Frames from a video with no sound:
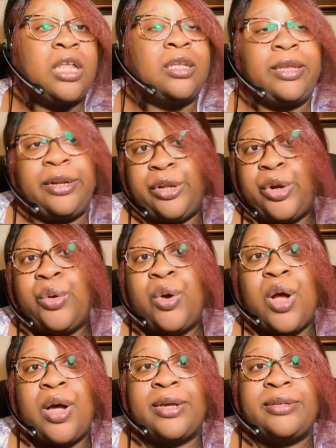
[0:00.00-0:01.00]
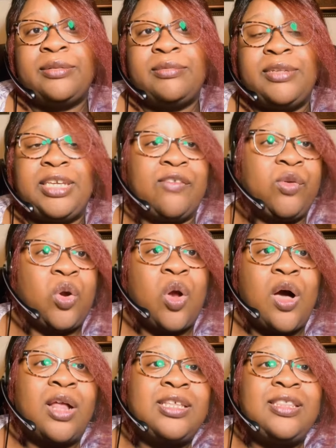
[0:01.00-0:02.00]
leading her on, giving her
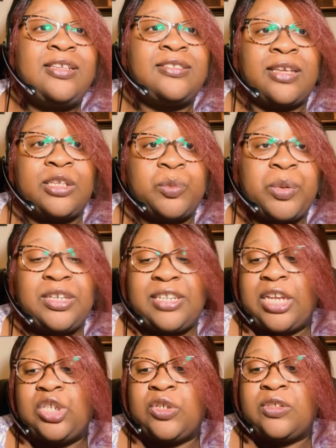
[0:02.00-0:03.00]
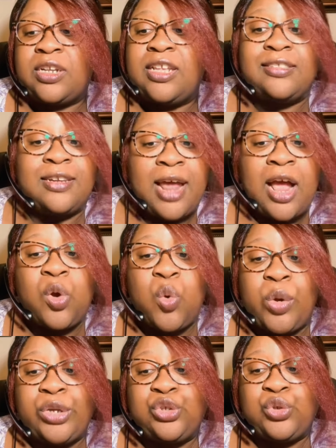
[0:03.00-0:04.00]
all of these expectations that he's not
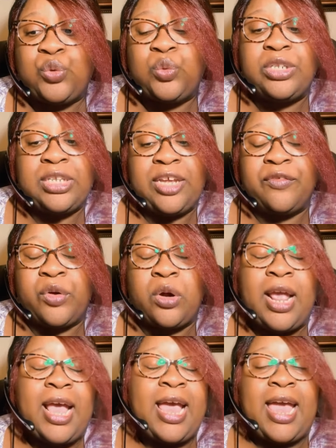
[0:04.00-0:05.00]
going to deliver.